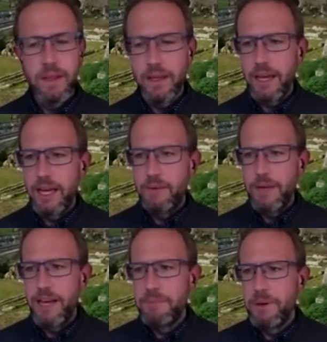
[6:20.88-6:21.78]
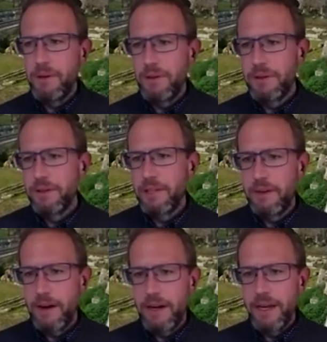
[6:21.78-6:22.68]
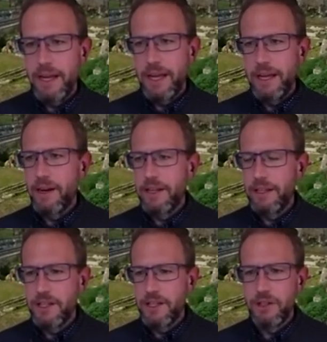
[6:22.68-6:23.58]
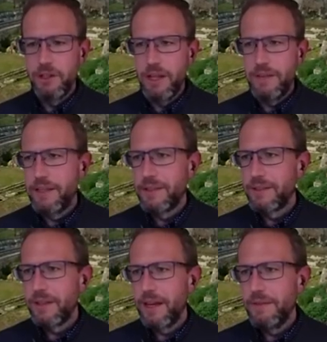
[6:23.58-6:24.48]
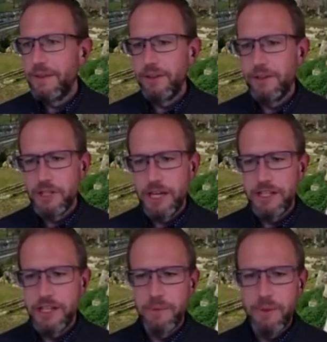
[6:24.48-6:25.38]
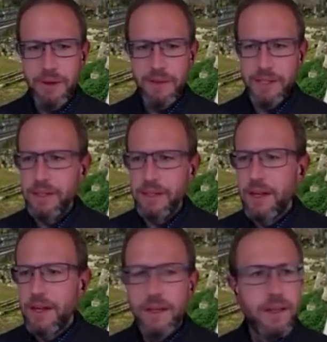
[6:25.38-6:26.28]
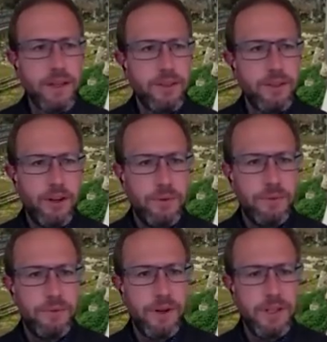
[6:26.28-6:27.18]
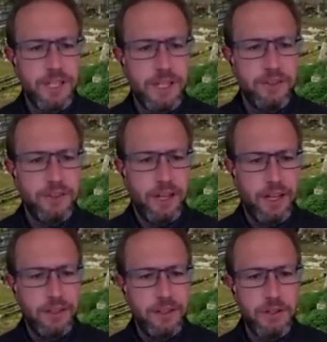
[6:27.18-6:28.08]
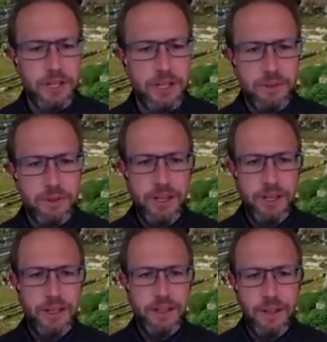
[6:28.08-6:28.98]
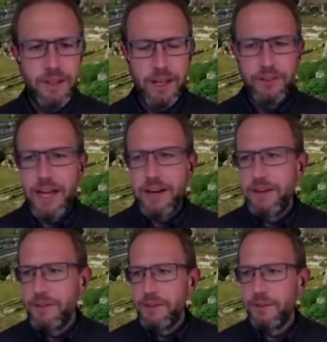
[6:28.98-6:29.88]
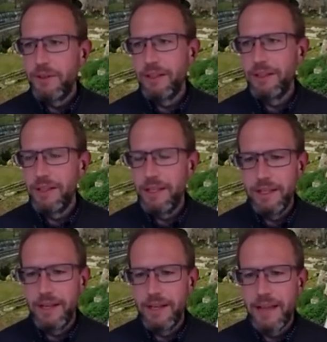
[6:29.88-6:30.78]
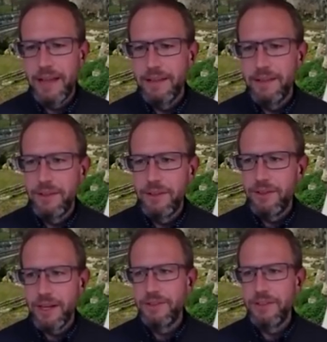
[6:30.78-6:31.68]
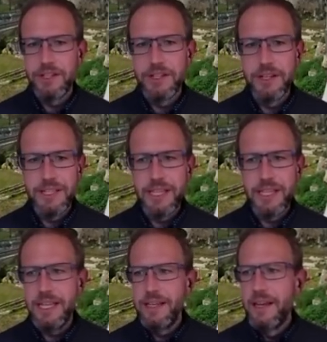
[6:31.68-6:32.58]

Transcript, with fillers: And we have both literary and archaeological evidence of their association with women. So, for instance, uh, Lucian was a uh, satirist who settled in Athens in the second century C E,